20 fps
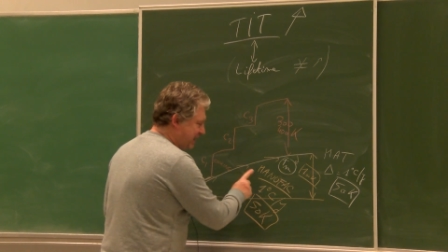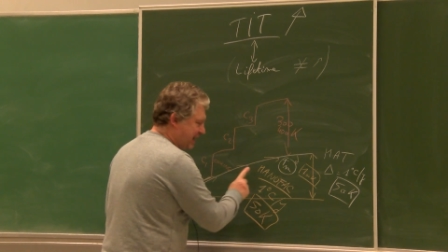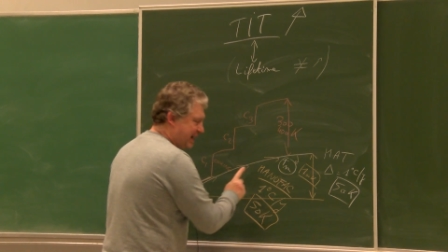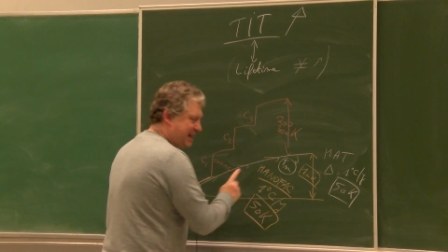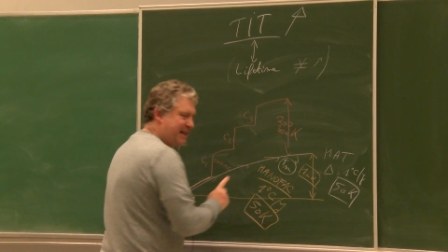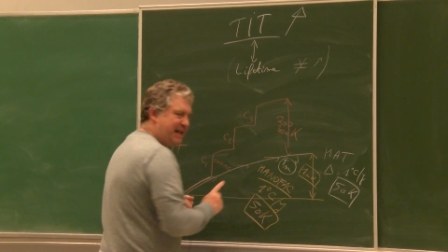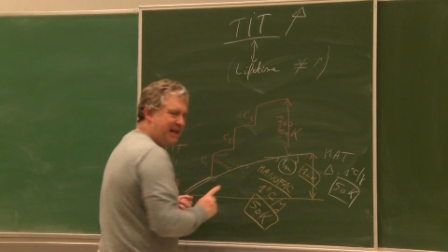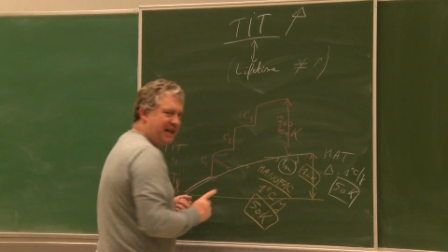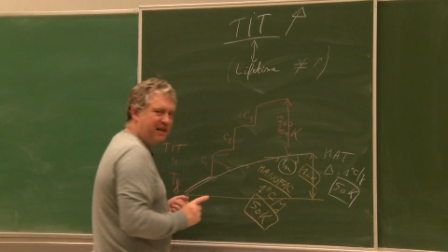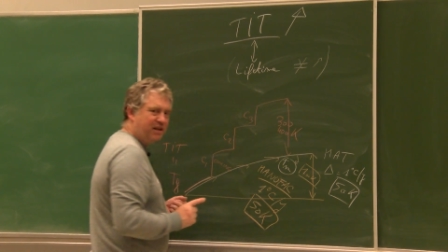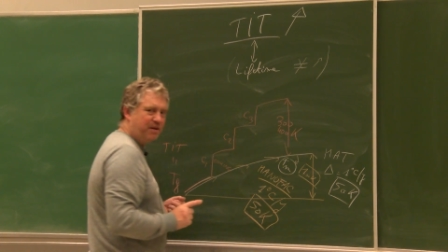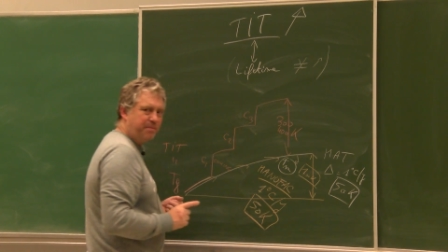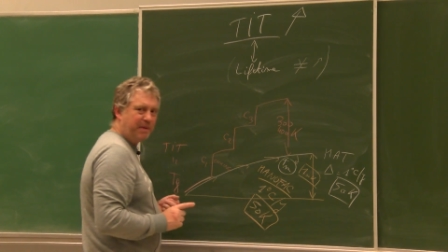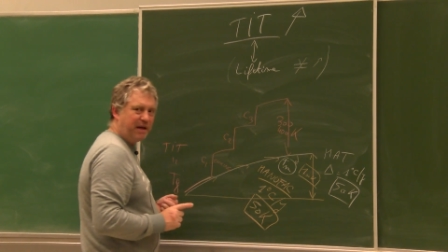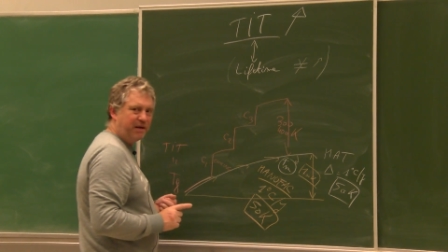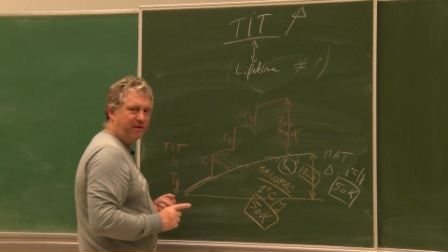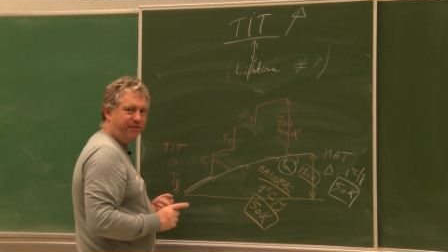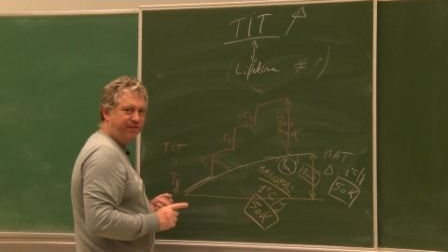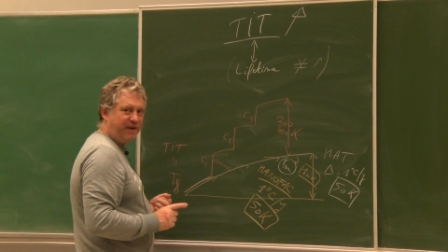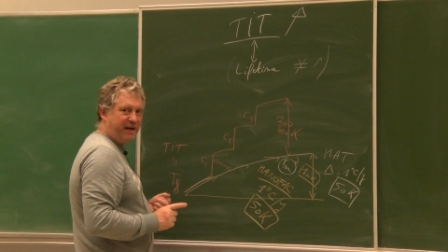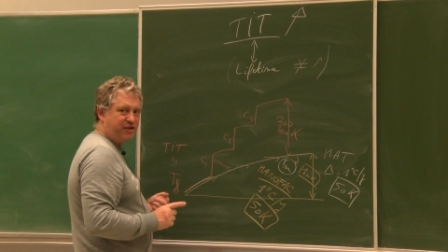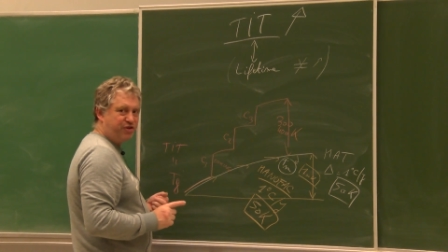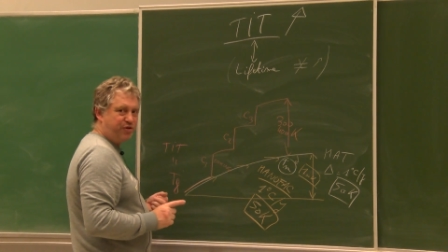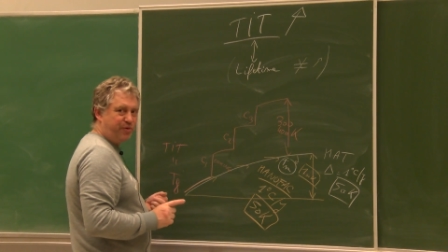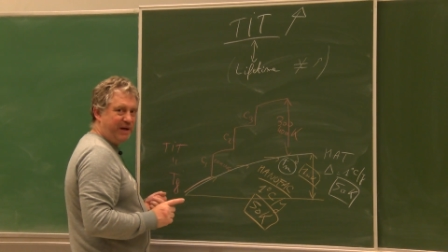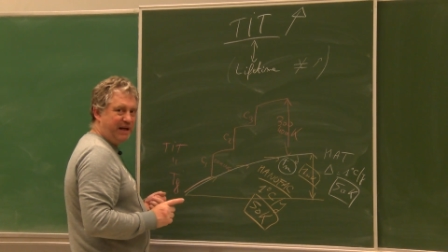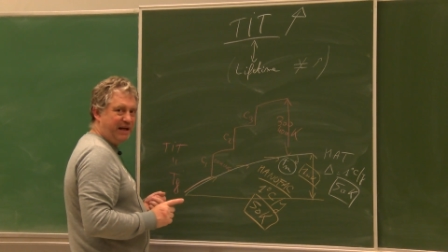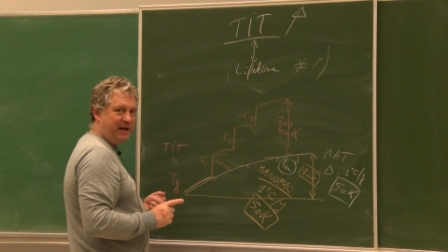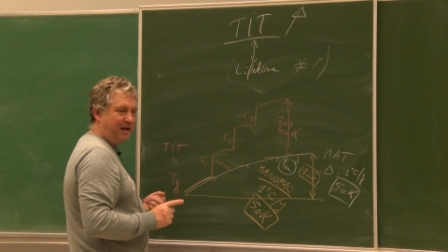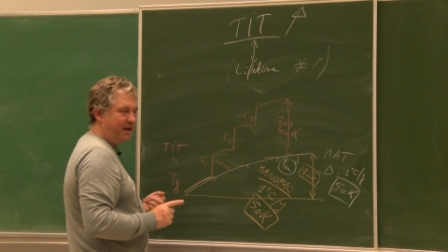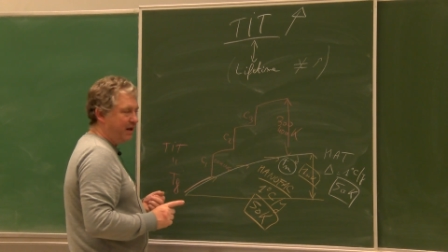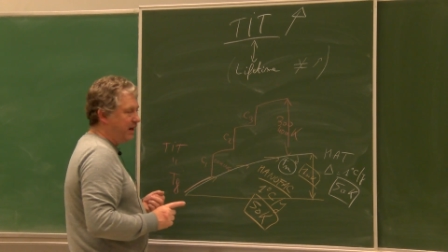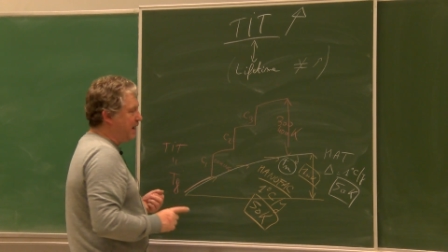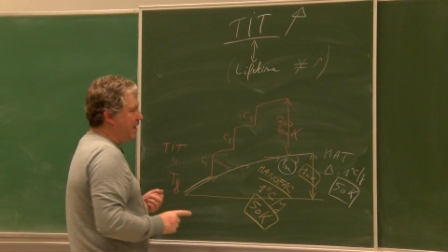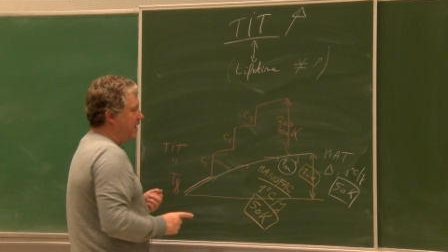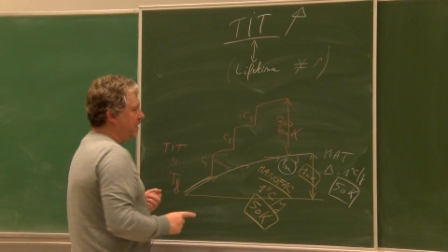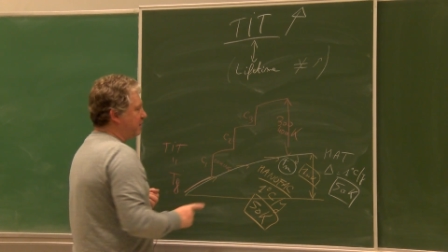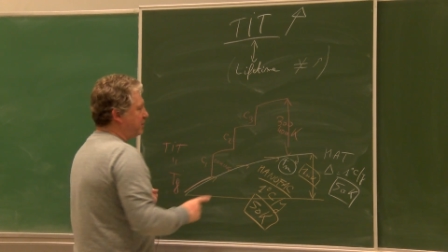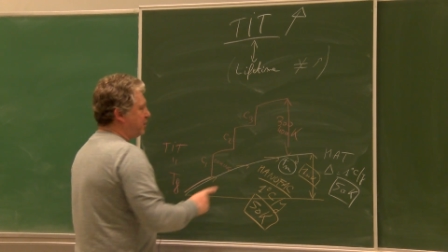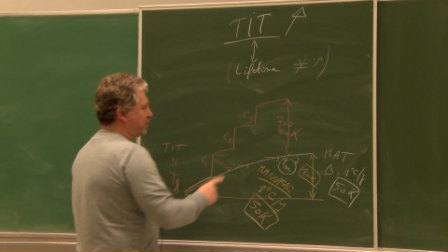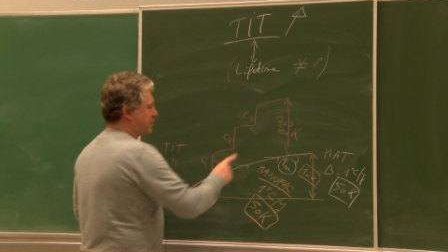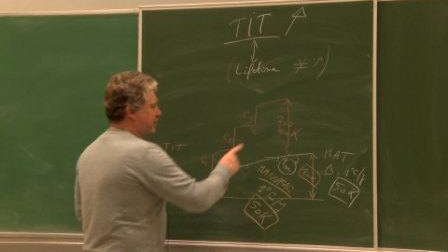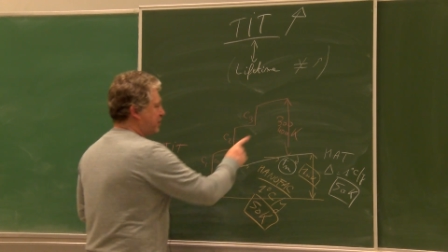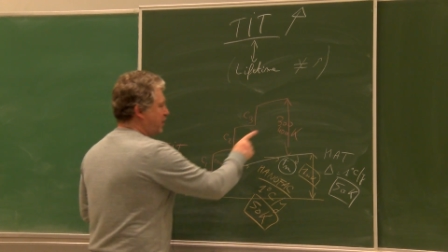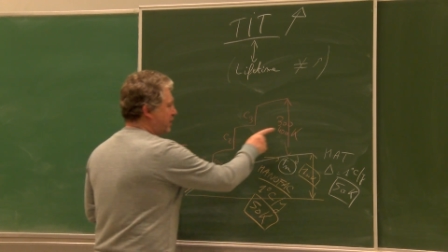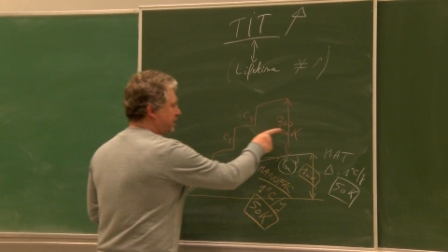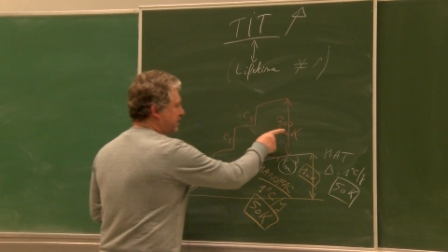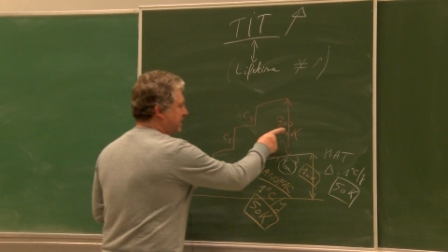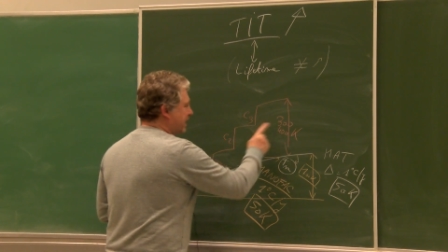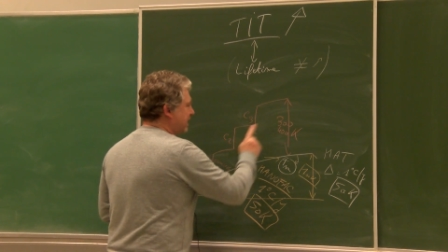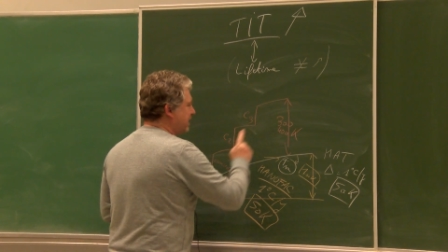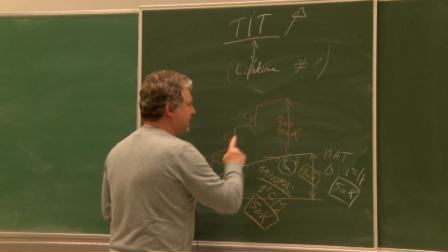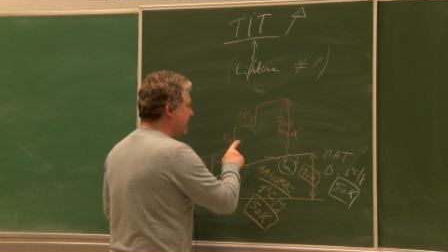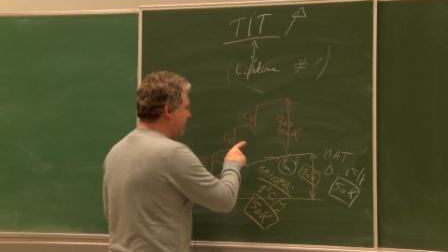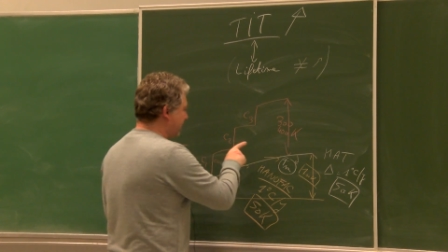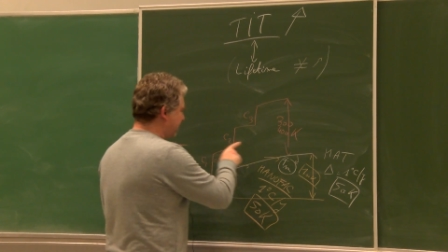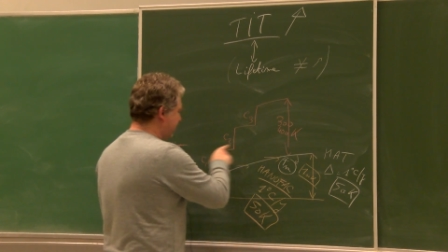technique, the manufacturing, the third technique,